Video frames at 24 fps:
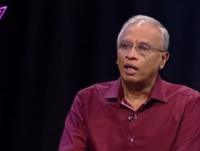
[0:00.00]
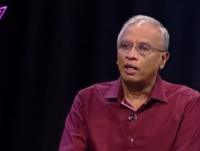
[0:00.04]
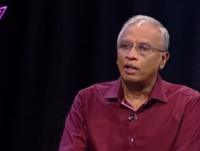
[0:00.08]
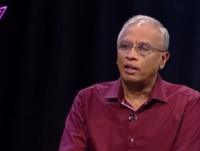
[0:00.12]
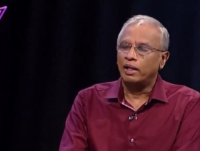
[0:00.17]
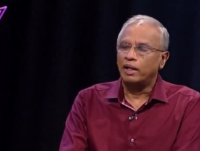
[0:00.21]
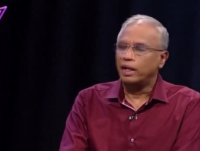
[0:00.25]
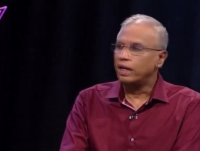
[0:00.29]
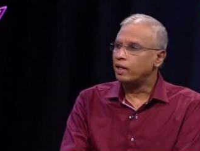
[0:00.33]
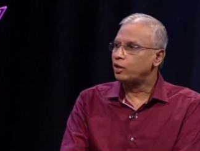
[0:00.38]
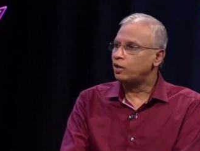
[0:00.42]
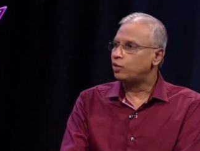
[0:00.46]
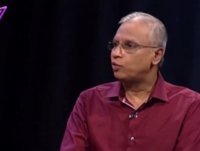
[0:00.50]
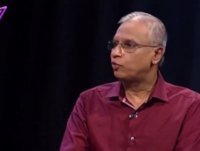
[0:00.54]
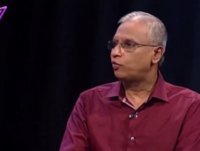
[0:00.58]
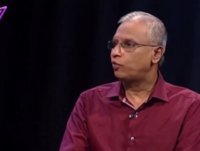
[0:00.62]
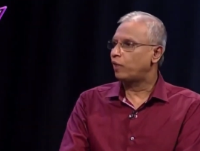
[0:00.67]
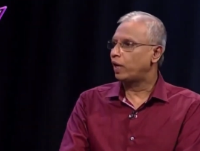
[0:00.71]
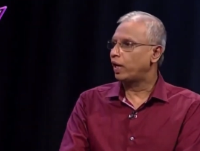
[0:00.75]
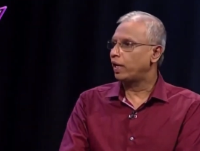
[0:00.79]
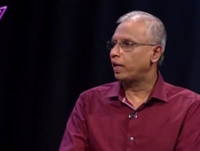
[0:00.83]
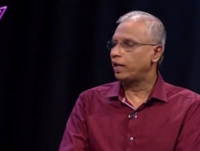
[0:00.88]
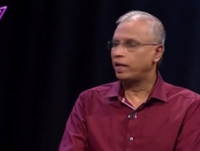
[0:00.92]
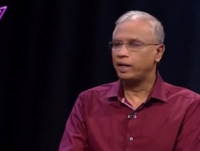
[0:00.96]
Then to
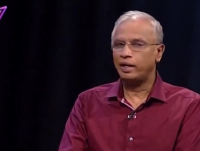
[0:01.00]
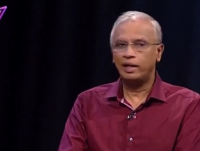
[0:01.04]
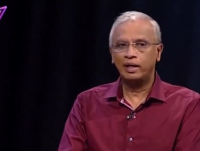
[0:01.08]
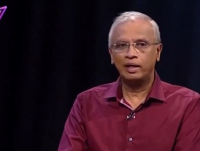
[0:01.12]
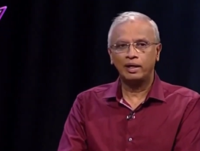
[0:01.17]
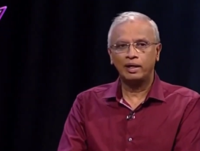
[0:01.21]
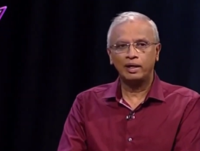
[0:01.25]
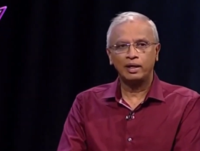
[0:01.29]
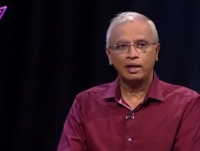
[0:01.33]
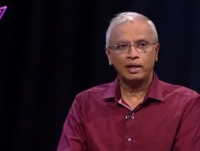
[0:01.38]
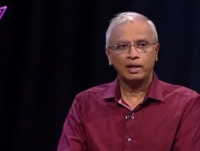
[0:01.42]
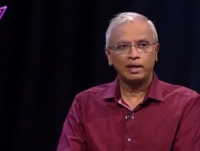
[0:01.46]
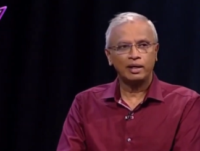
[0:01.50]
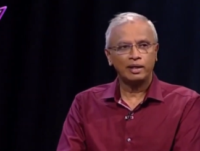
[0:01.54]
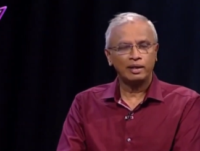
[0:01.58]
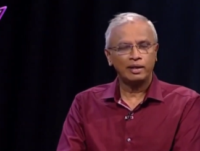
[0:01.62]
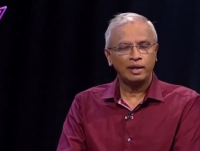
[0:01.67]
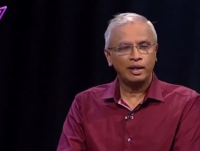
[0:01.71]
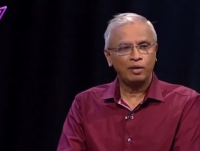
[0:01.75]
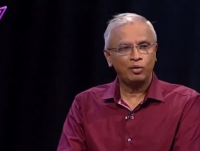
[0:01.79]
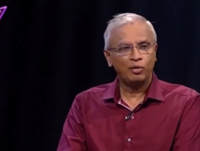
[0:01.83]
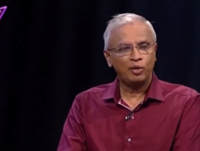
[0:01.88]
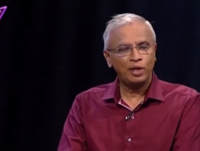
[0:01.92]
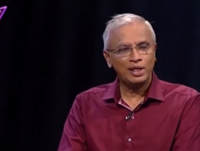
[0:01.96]
find
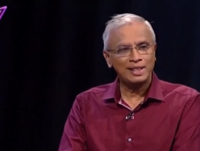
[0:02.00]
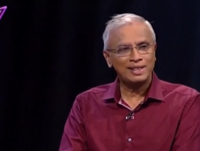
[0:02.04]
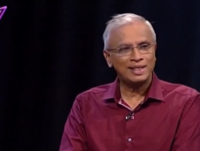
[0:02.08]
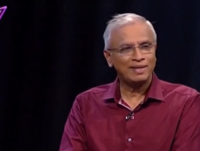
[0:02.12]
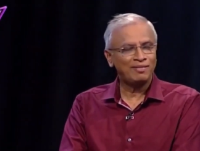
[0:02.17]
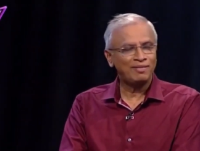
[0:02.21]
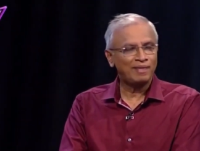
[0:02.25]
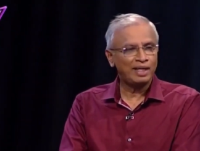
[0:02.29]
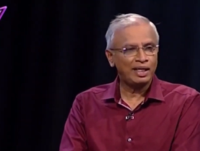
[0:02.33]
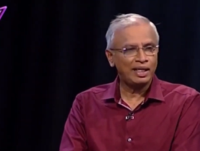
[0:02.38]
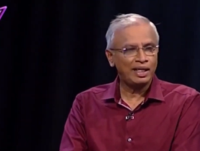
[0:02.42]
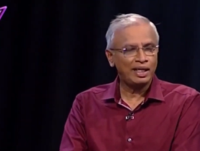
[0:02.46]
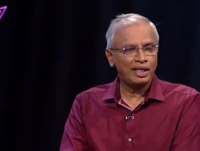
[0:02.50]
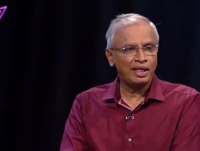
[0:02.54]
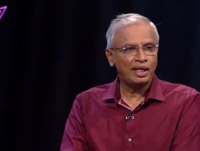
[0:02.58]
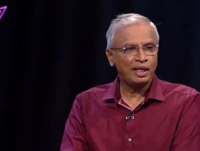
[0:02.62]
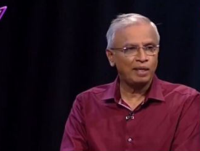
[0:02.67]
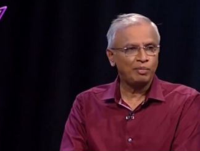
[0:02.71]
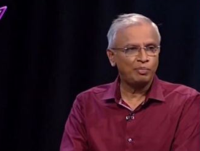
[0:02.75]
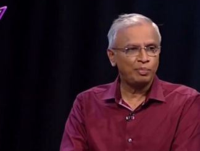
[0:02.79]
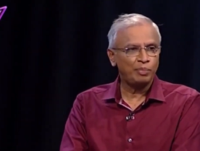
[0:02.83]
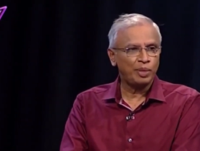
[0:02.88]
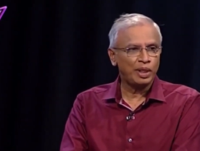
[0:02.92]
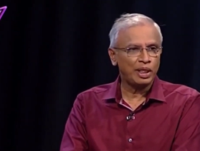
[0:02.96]
that only 17
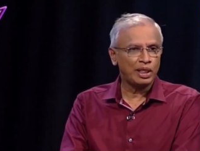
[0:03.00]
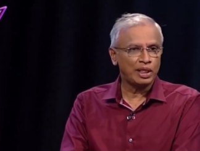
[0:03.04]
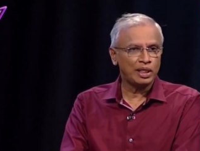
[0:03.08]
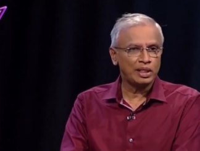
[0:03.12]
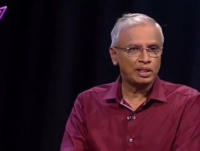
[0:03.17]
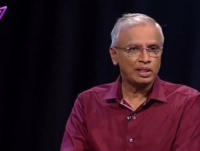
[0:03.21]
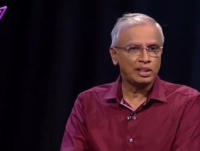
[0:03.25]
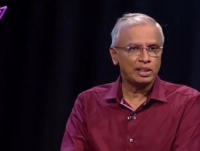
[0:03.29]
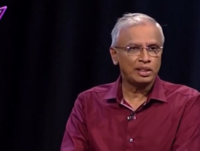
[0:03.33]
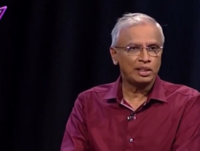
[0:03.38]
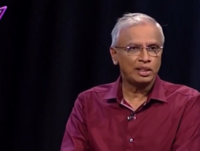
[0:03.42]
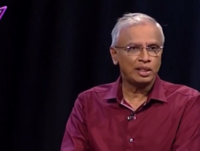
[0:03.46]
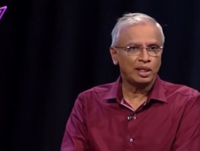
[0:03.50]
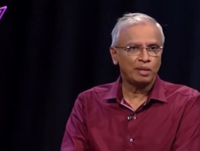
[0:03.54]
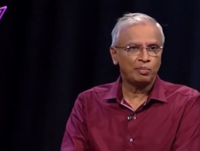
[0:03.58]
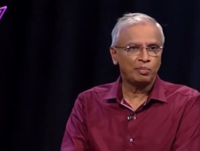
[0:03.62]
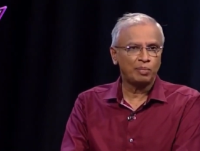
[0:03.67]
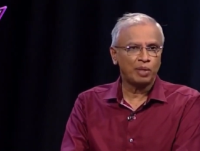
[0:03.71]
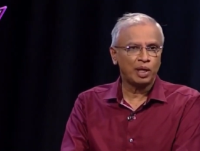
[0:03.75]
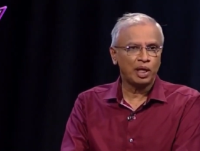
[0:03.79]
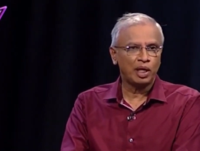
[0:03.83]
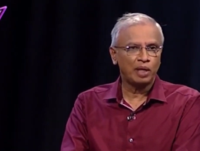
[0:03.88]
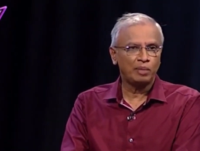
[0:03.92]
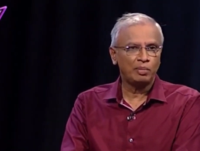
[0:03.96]
MPs in that
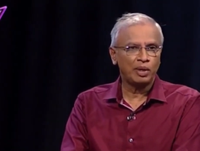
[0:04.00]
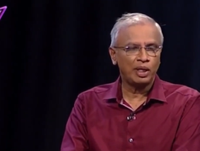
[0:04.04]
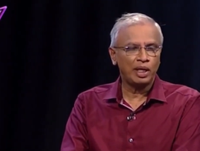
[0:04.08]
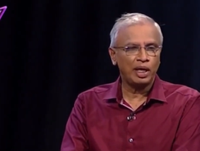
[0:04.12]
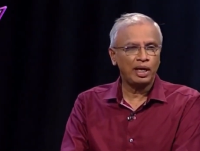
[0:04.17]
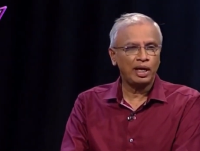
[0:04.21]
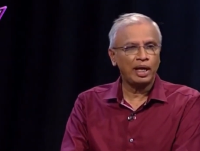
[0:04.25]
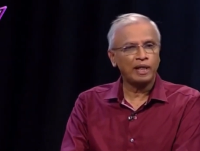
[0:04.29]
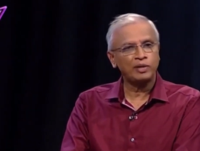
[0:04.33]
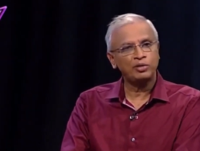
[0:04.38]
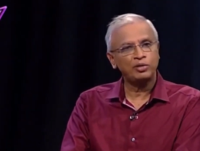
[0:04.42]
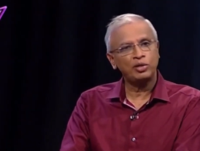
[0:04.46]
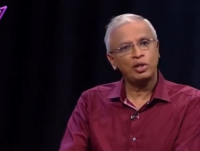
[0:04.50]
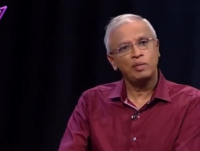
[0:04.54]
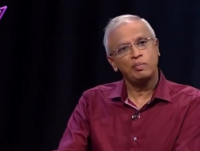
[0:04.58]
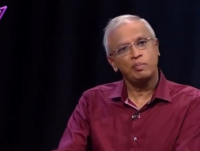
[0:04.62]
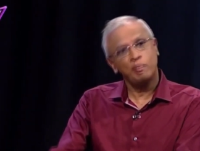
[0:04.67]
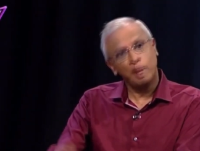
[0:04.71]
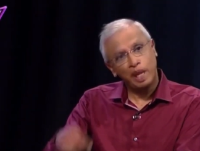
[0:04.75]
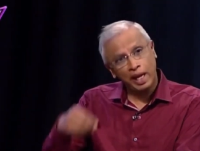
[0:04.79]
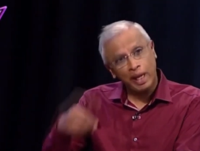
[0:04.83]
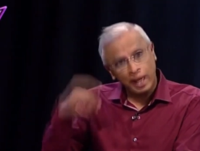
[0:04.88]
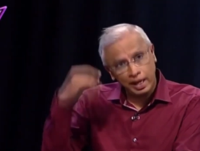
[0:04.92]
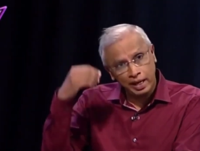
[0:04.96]
parliament had actually
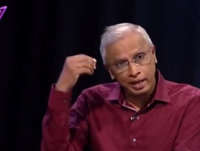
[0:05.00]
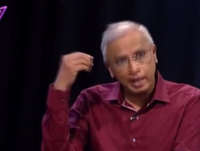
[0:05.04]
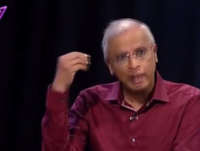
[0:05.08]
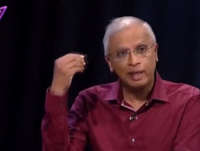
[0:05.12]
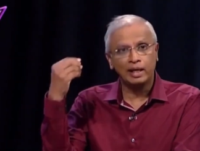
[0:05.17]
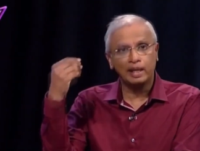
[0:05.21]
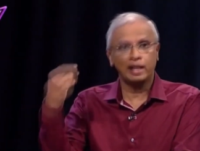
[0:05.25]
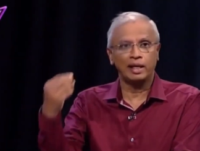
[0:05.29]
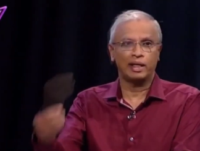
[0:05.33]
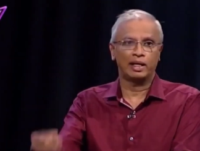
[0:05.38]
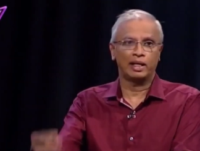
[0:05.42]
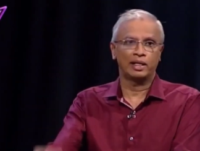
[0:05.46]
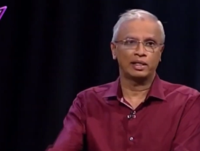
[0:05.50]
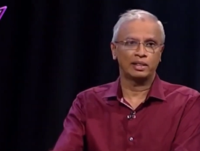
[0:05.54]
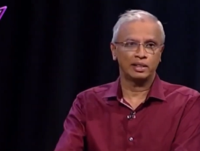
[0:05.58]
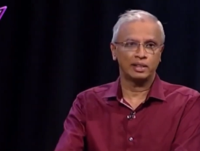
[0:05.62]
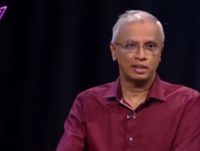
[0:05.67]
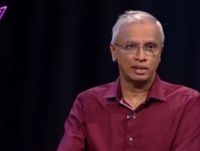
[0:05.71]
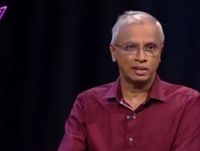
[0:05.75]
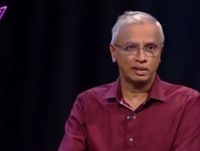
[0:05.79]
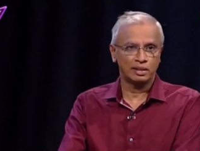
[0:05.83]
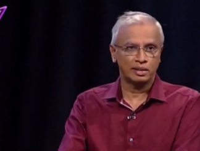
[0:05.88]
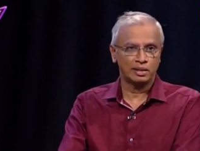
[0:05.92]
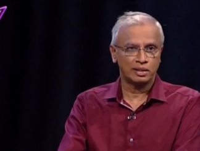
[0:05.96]
made
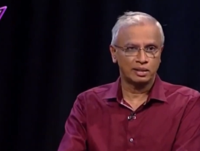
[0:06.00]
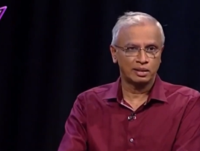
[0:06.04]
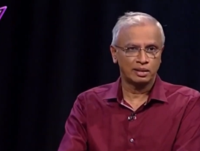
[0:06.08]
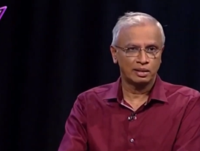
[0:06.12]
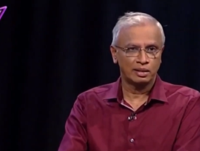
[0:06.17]
declarations.